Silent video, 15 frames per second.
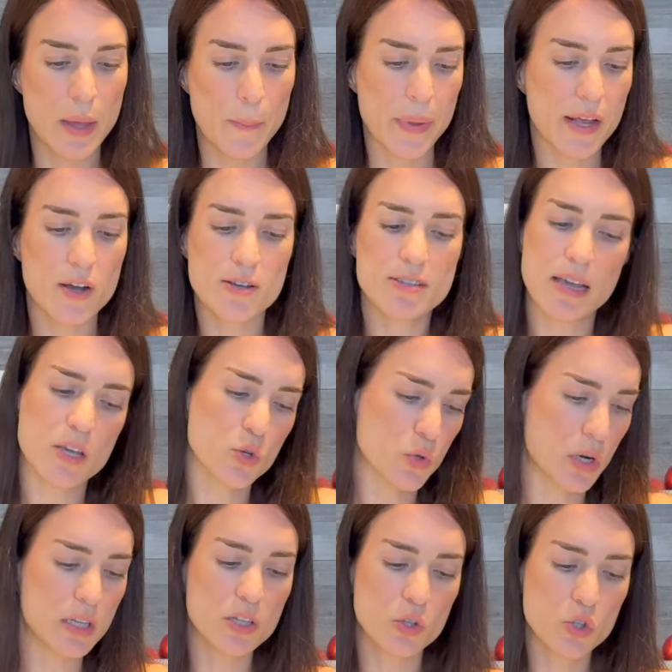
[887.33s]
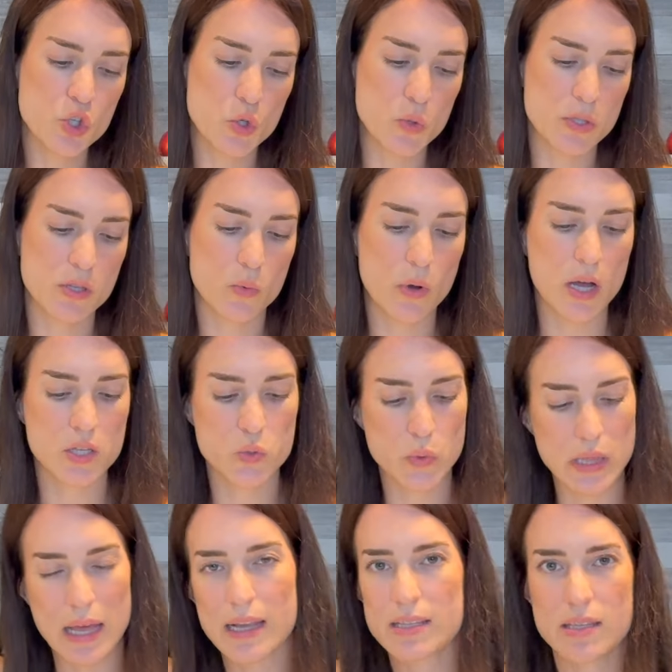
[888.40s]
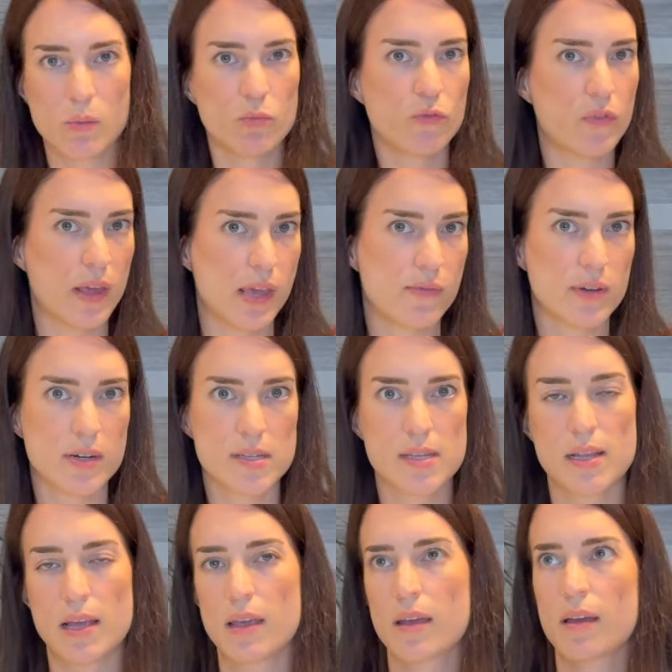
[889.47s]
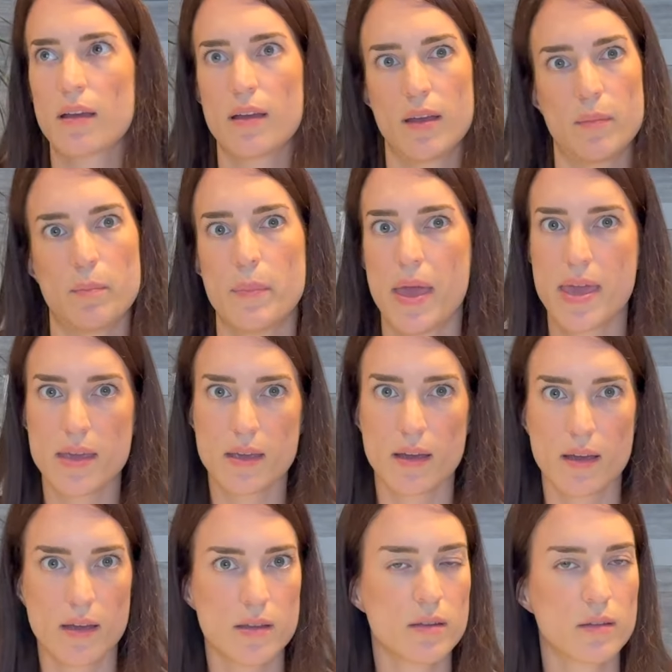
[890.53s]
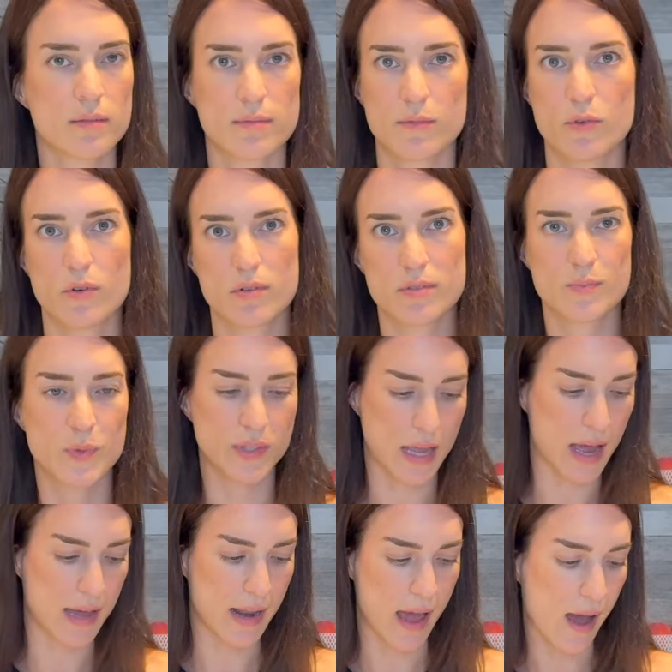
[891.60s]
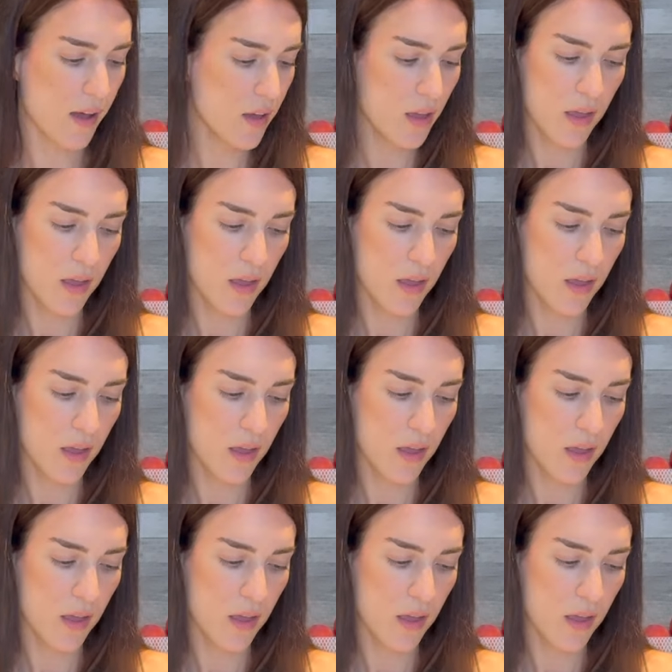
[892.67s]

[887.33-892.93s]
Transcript: because I usually don't choose the ones with like some flavors, like bacon or smotana